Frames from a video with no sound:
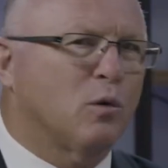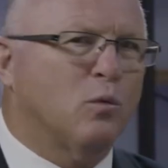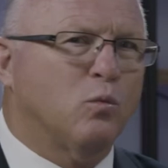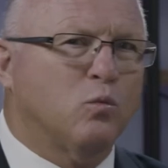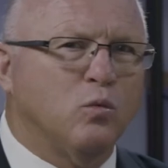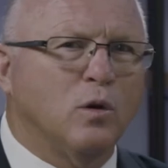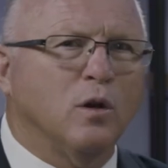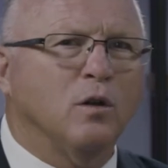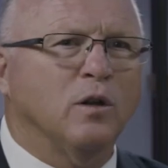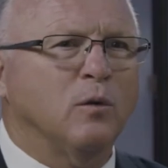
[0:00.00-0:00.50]
We're
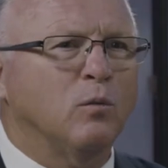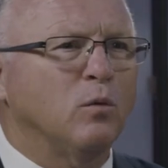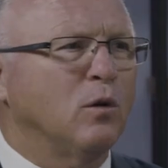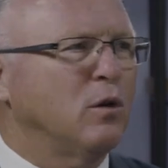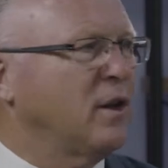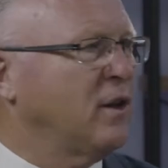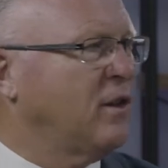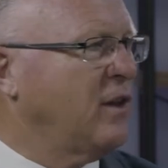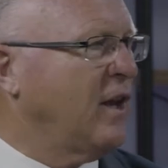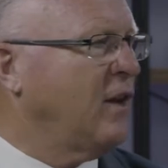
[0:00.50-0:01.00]
really,
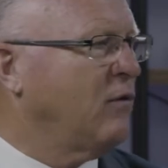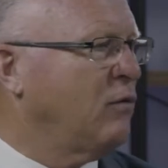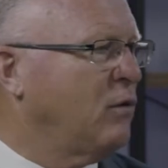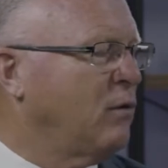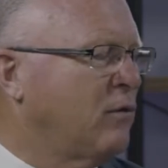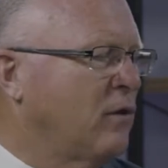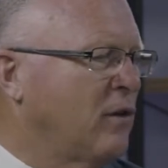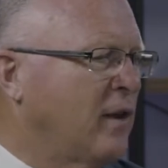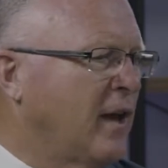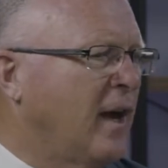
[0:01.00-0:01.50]
really thankful
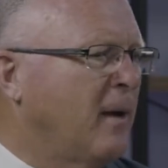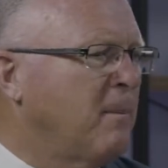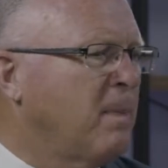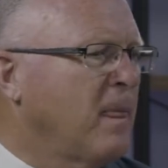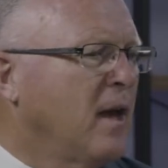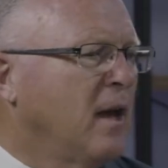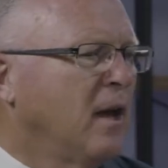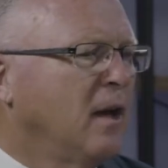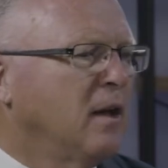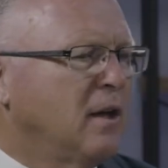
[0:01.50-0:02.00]
for that.
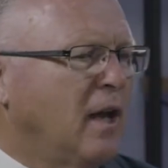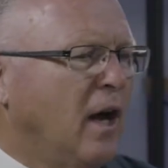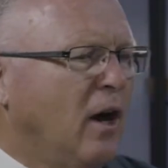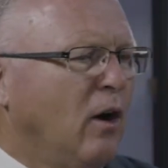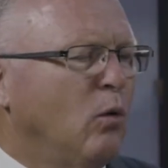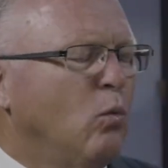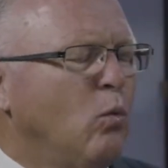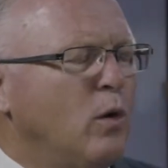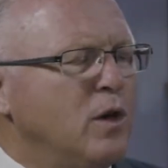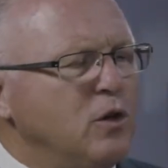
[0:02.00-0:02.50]

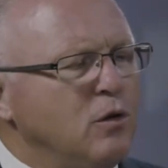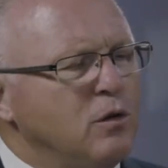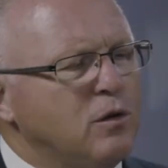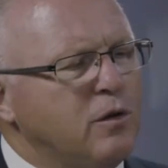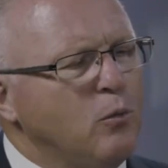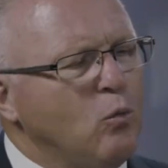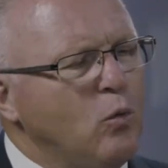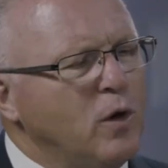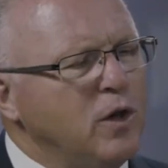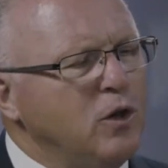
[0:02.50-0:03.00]
Now, when you, when